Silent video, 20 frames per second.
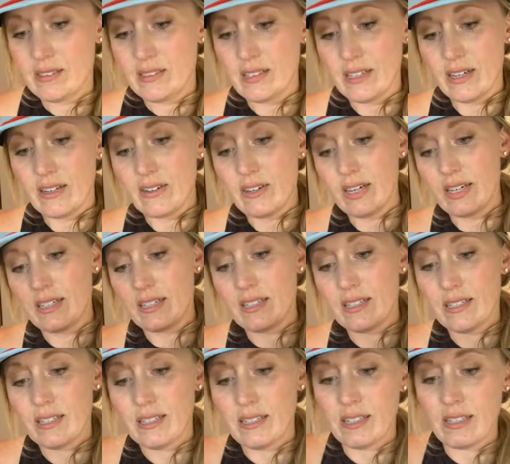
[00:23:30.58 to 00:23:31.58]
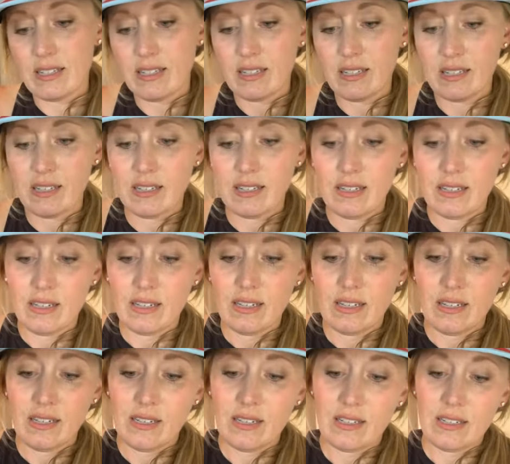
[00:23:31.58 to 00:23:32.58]
All right.
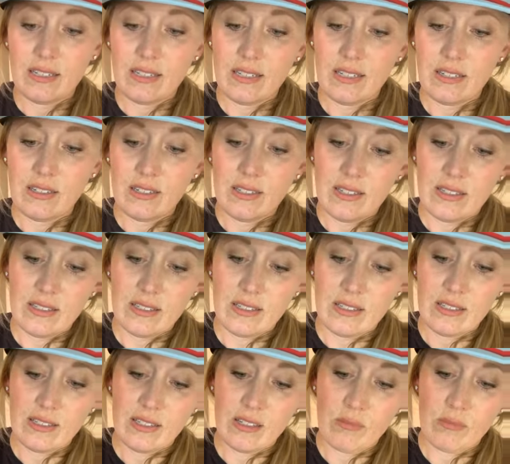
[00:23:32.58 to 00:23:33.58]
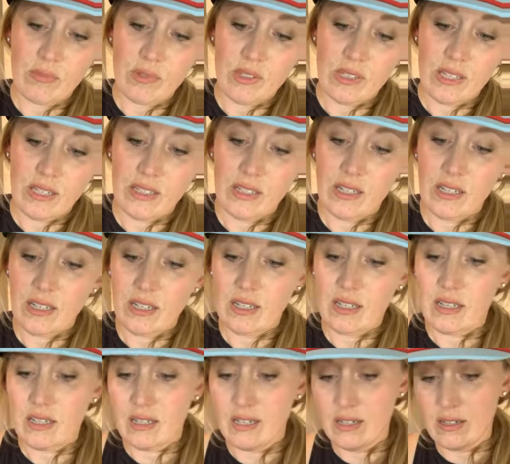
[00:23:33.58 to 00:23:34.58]
Until it's
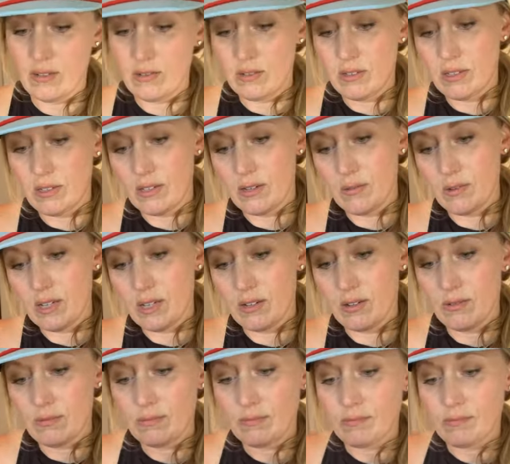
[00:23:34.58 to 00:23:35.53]
completely out. There we go.